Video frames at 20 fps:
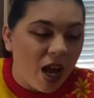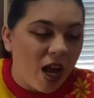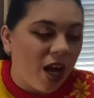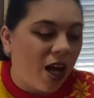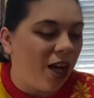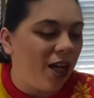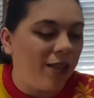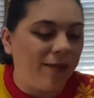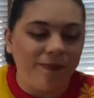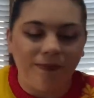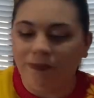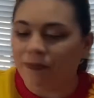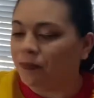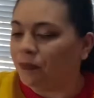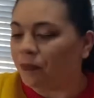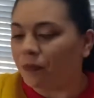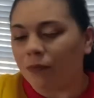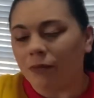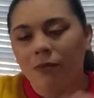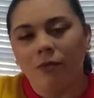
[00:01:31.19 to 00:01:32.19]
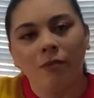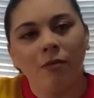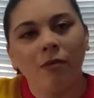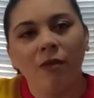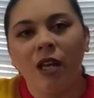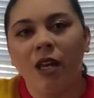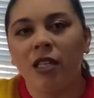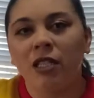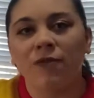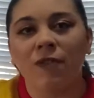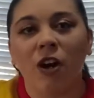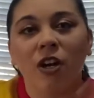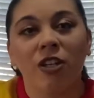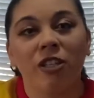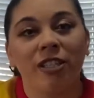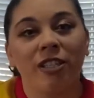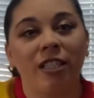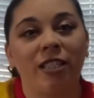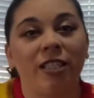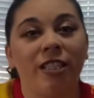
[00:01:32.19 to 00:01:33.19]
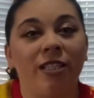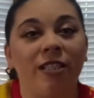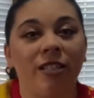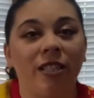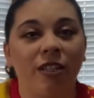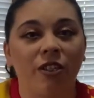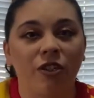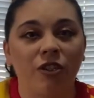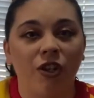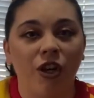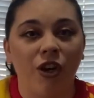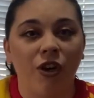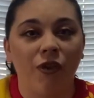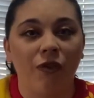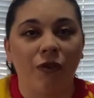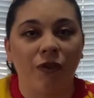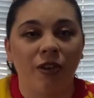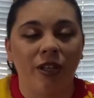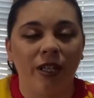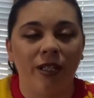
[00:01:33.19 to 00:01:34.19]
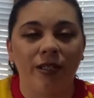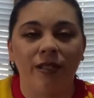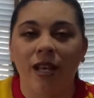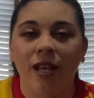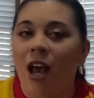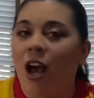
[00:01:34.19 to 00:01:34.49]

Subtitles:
As far as statistics go for this,